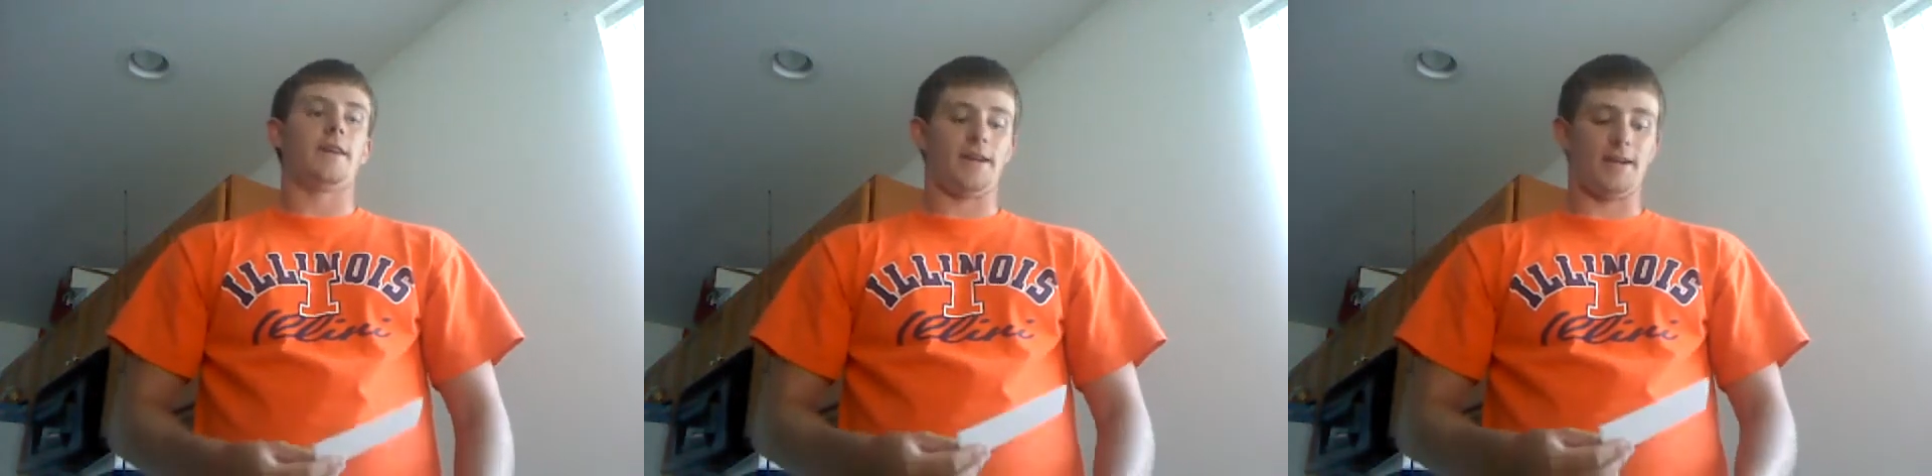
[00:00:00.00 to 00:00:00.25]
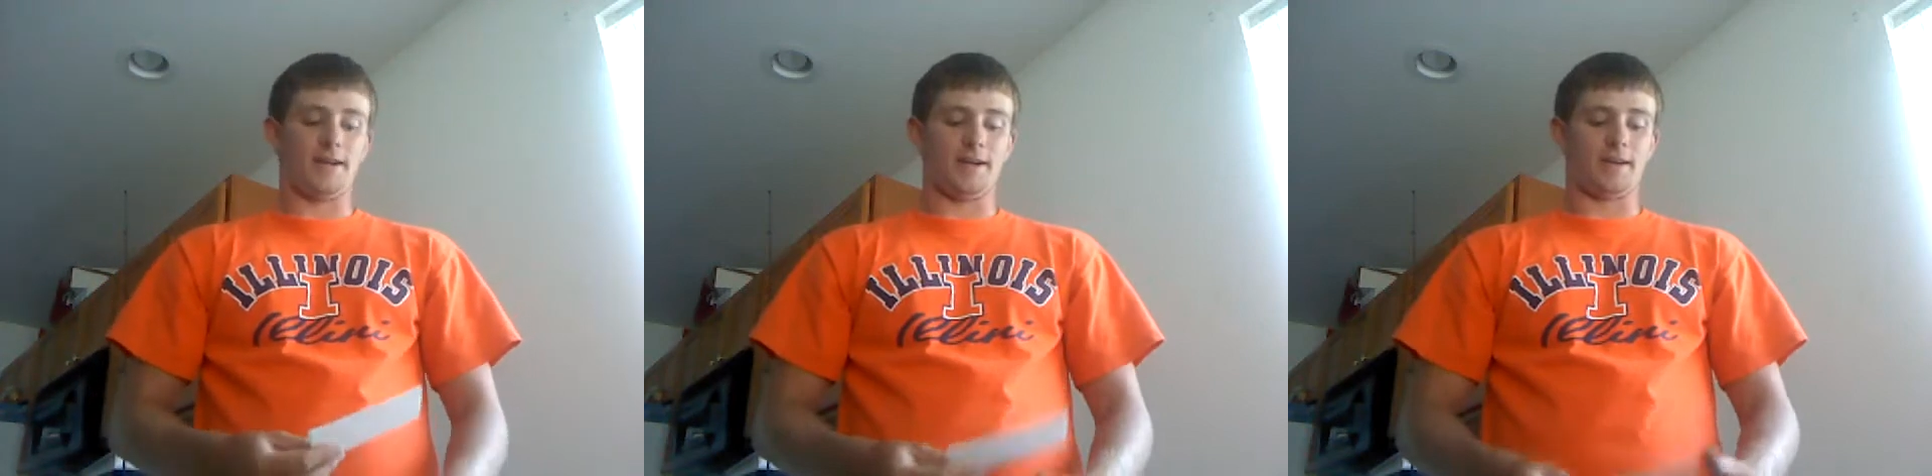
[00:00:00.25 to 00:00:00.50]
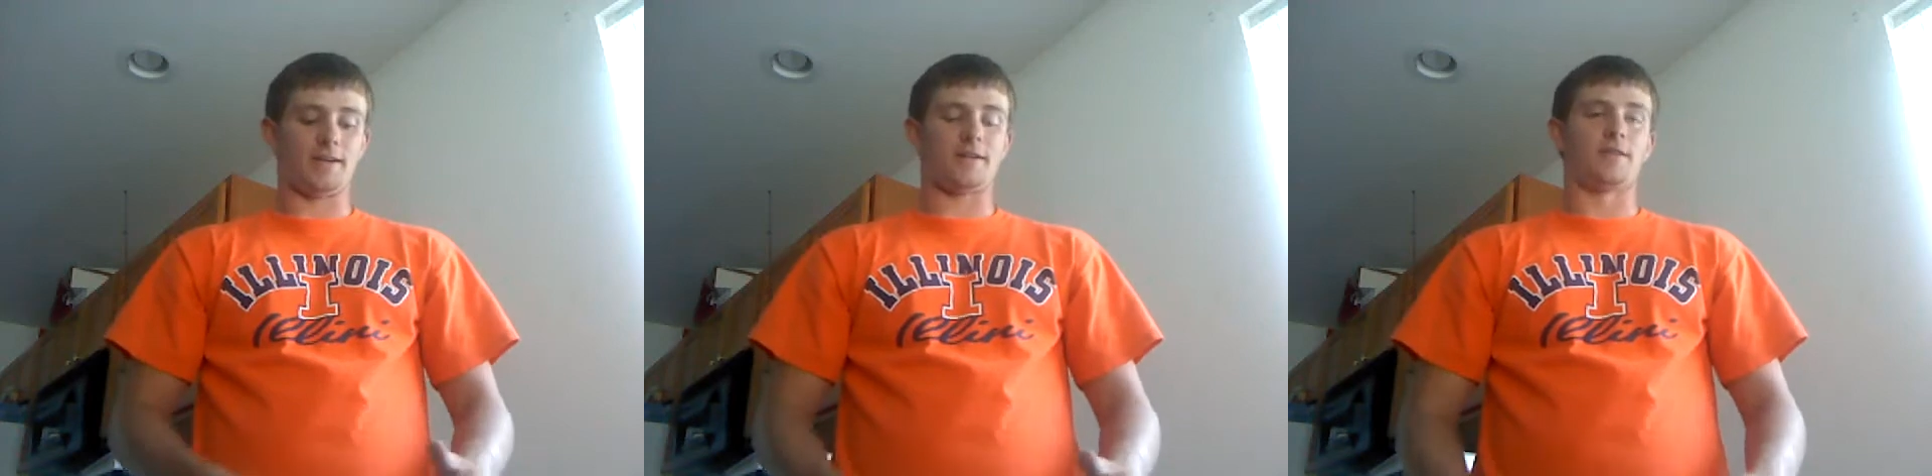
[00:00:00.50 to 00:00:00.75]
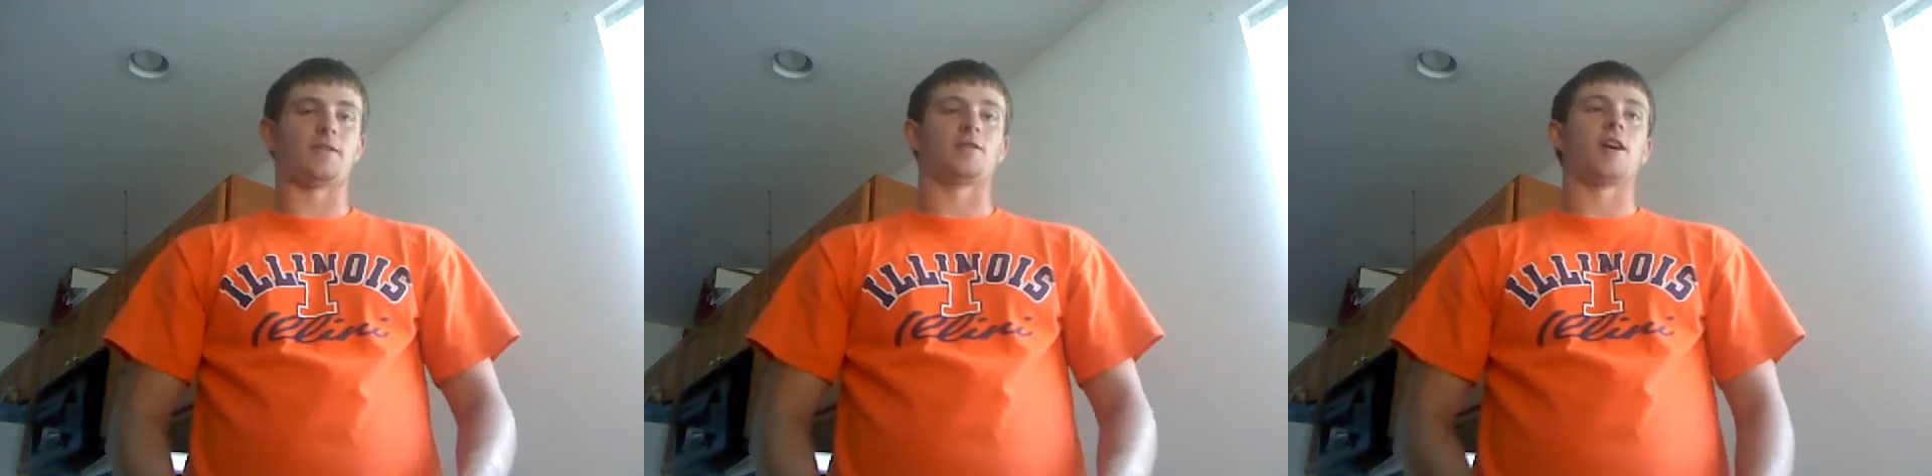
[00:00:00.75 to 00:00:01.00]

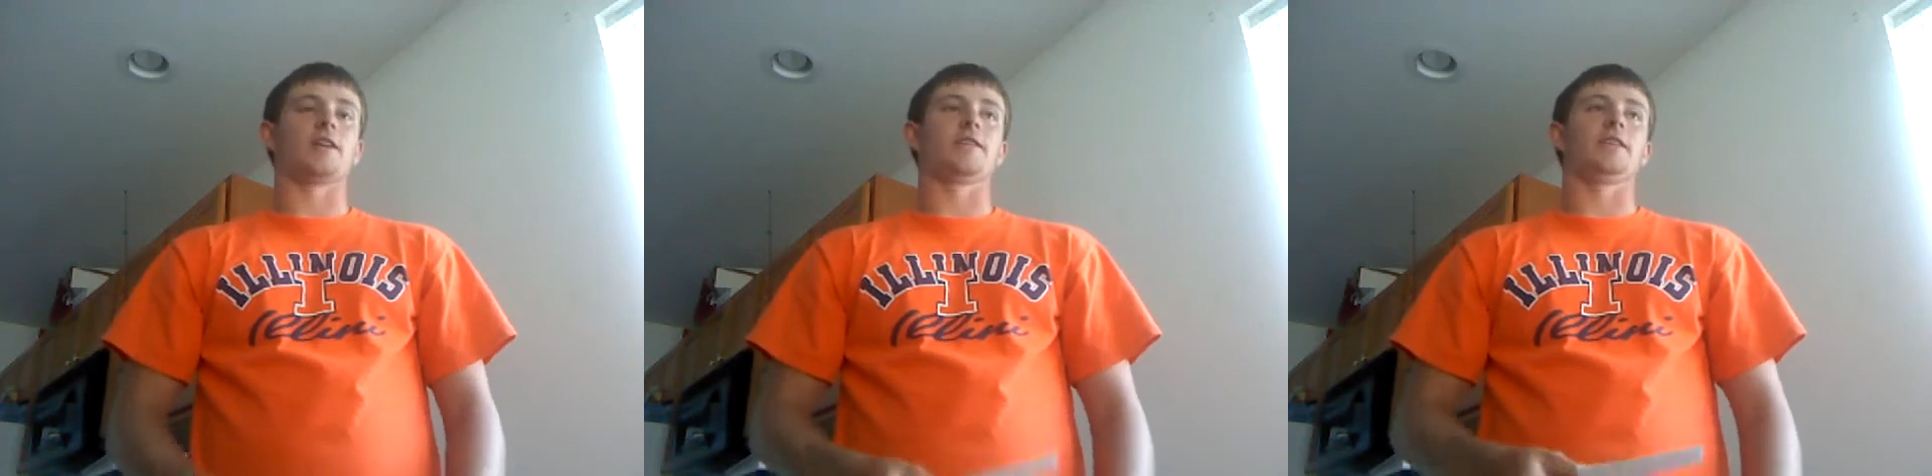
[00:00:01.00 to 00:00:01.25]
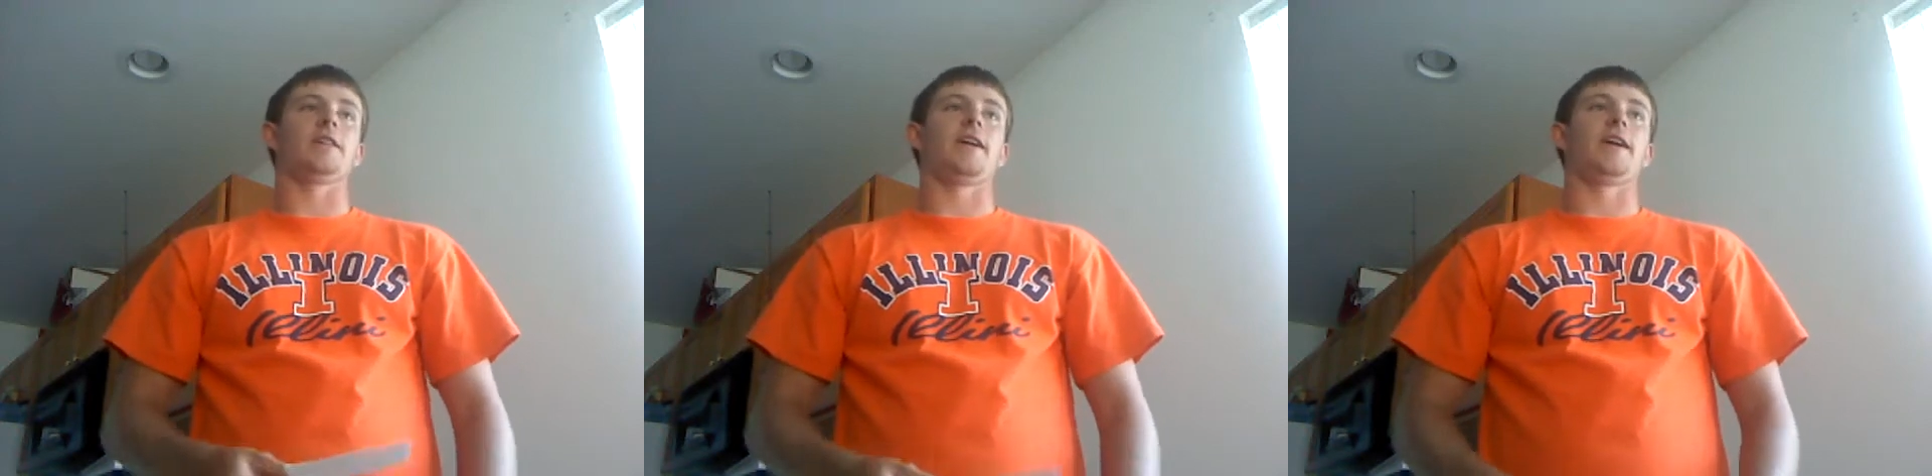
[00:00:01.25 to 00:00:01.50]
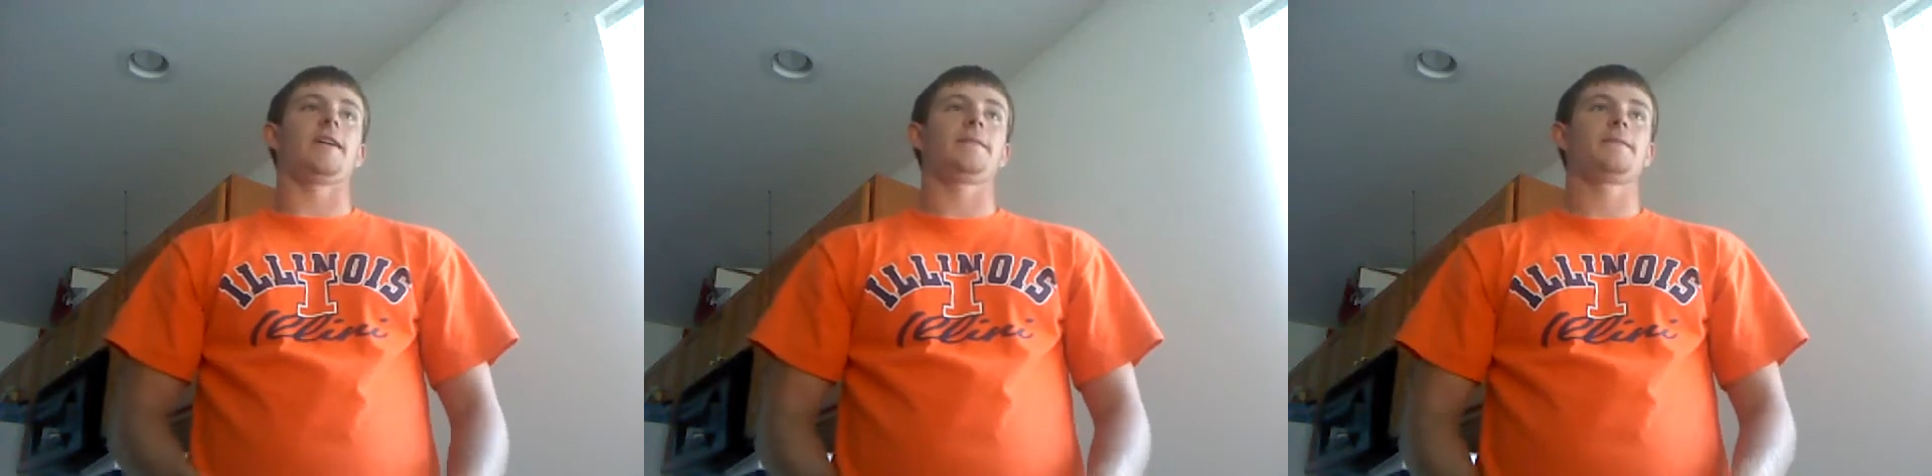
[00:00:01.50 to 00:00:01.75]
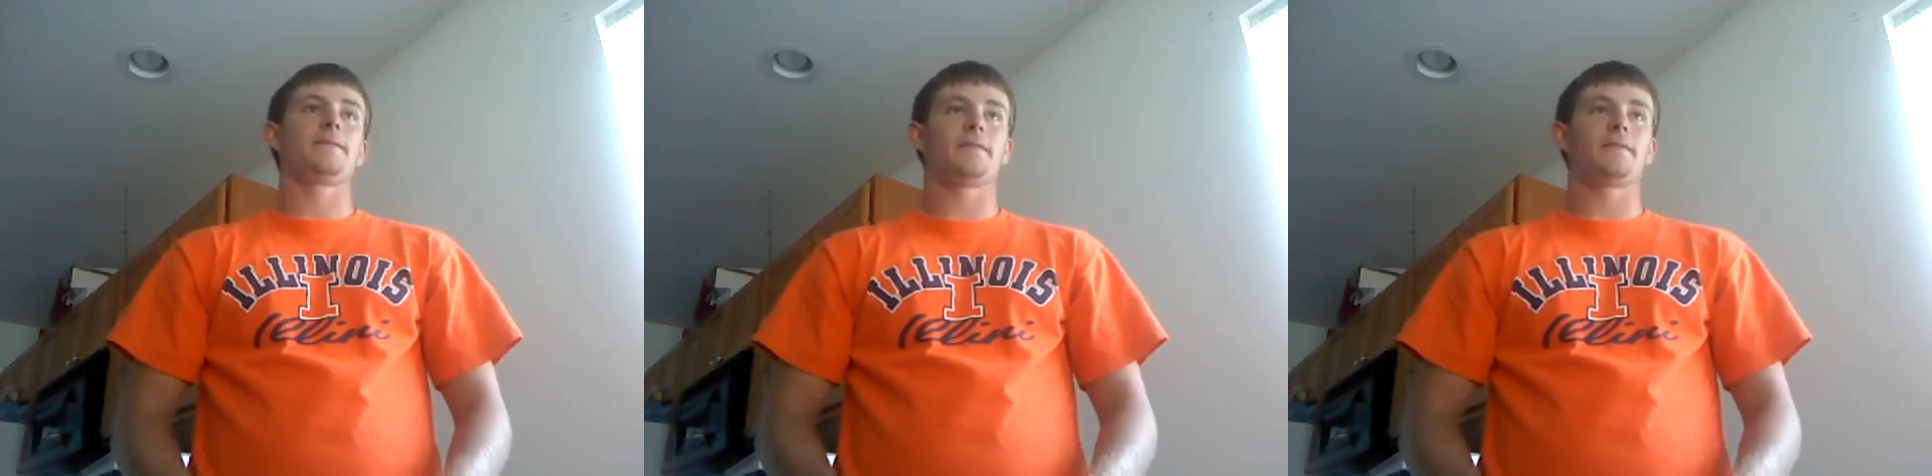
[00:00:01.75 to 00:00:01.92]
and the trilene knot.